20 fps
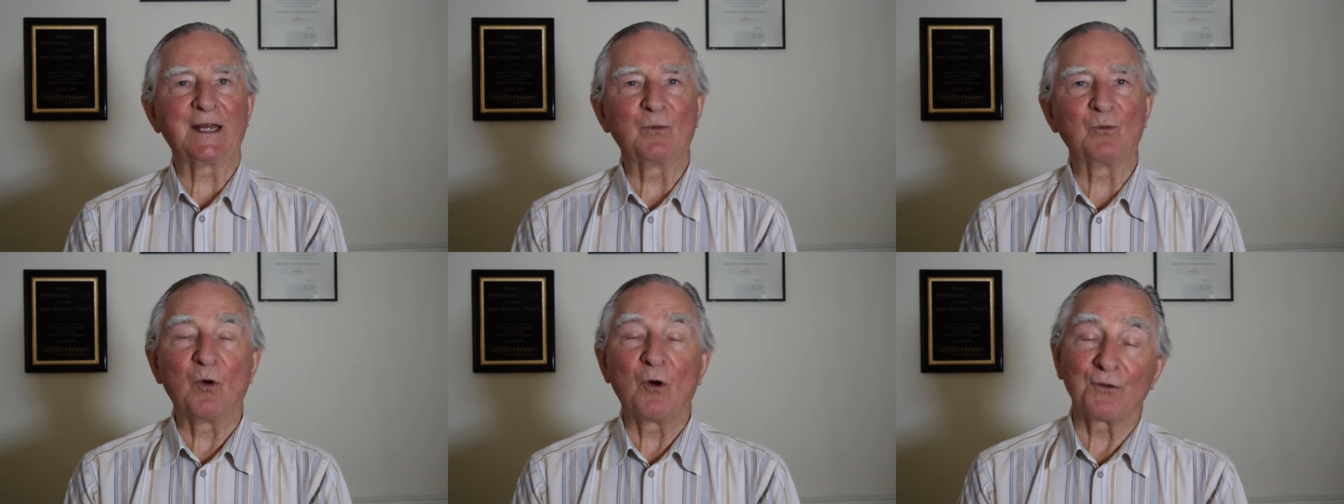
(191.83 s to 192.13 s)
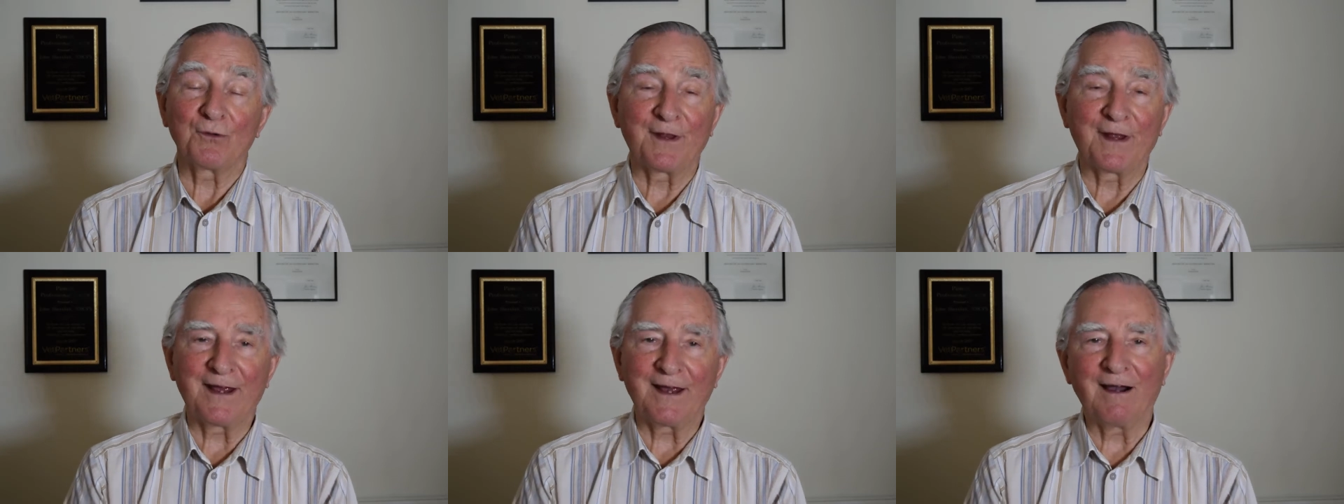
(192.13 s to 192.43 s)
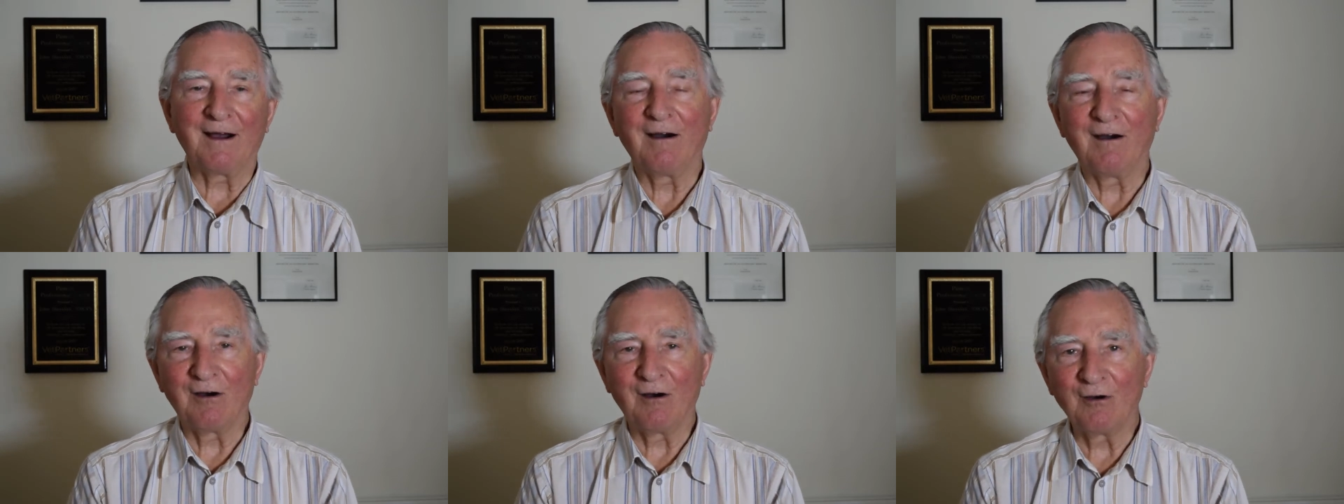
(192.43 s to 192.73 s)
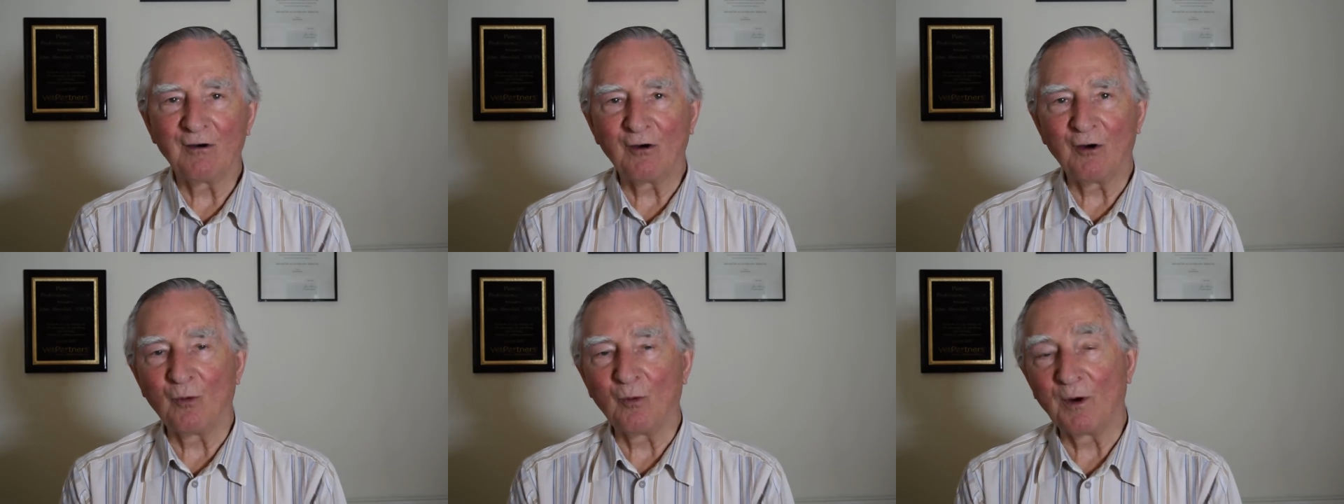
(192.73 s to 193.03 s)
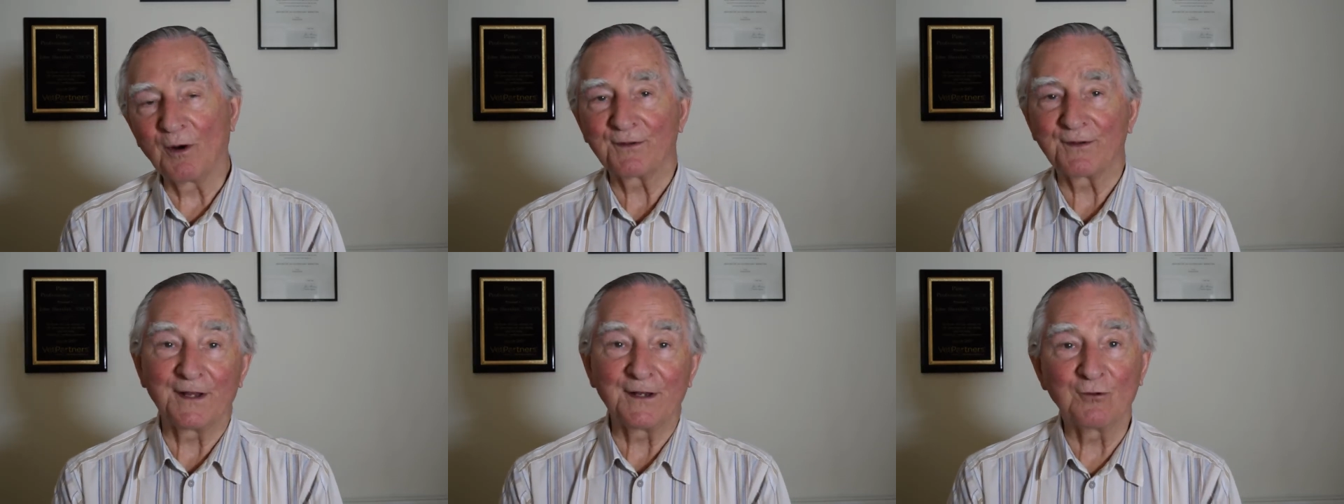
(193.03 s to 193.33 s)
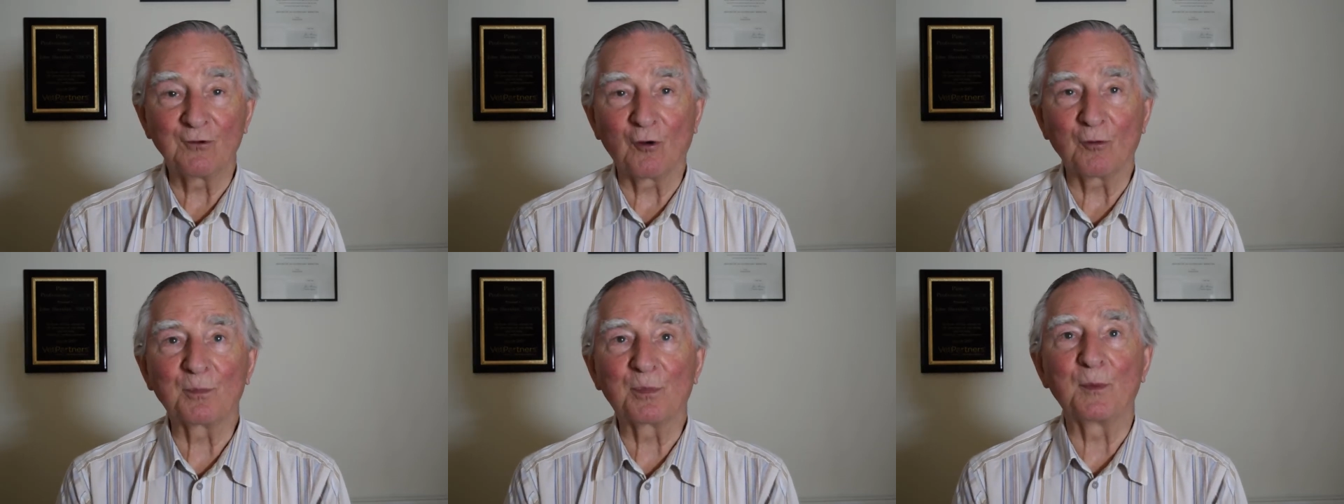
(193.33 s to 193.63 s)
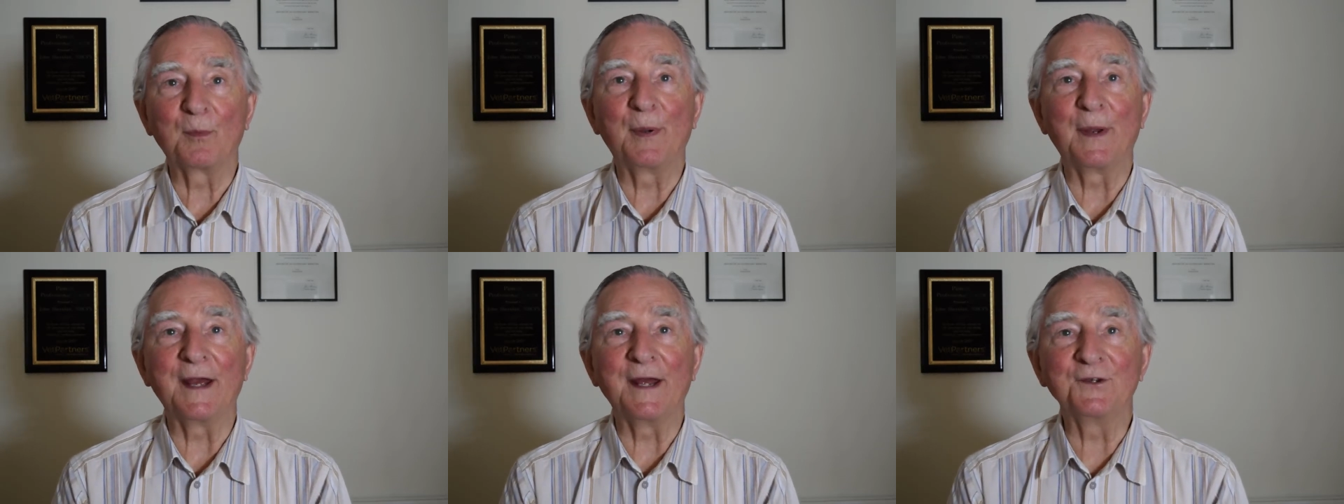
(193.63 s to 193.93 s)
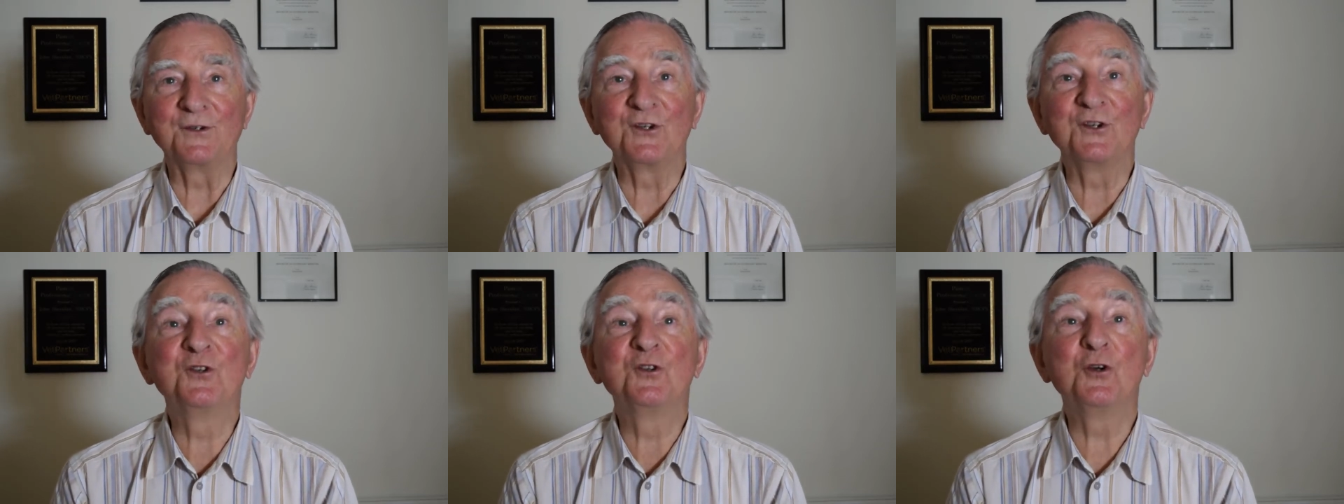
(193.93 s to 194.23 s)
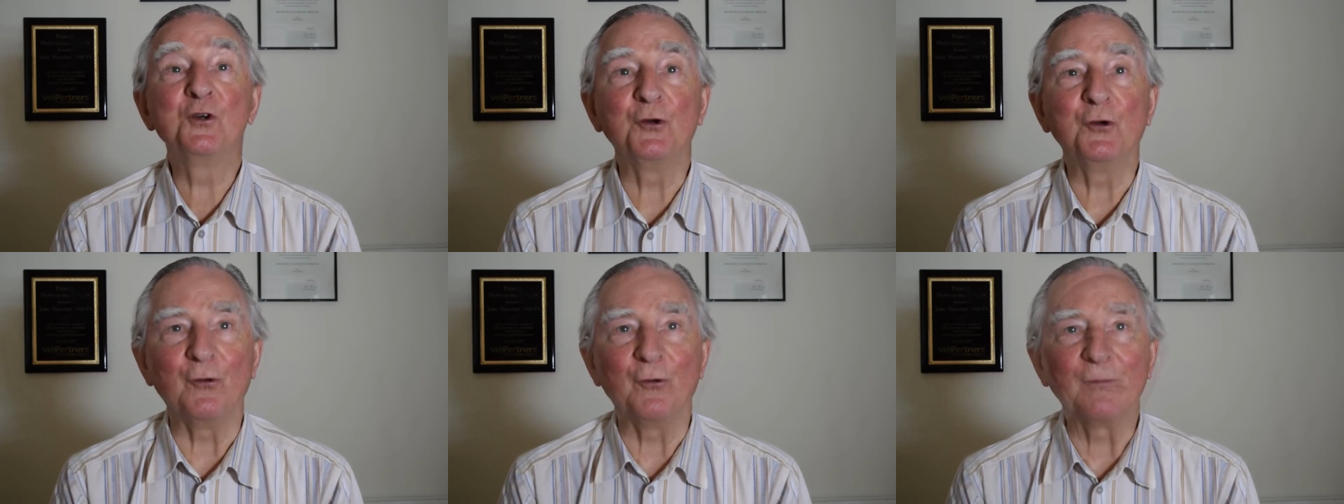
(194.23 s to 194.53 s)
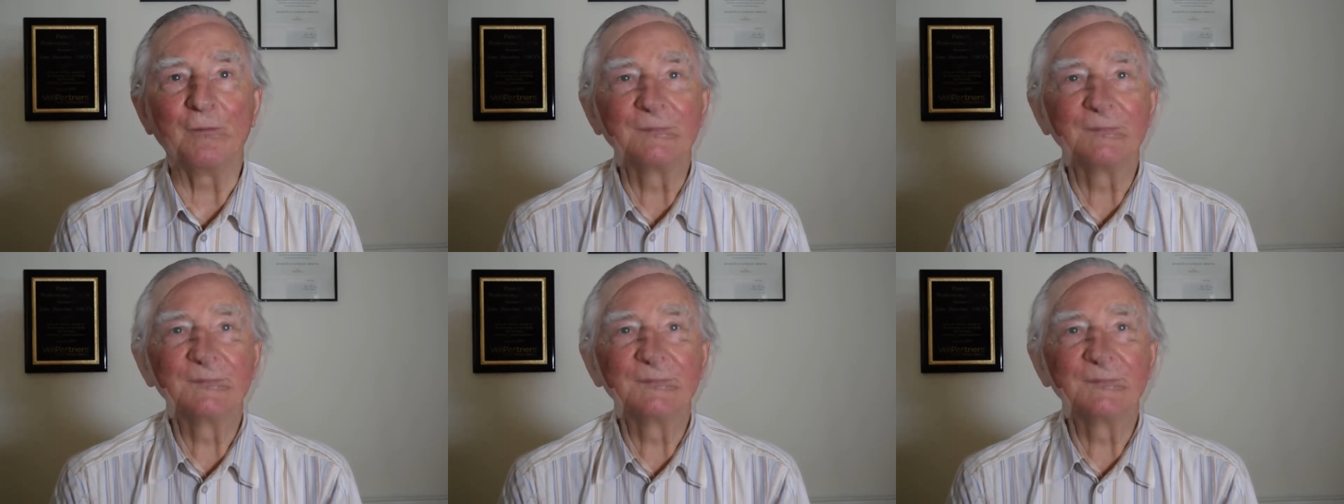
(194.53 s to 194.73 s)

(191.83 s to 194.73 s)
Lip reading: what they are or what they're not prepared to do.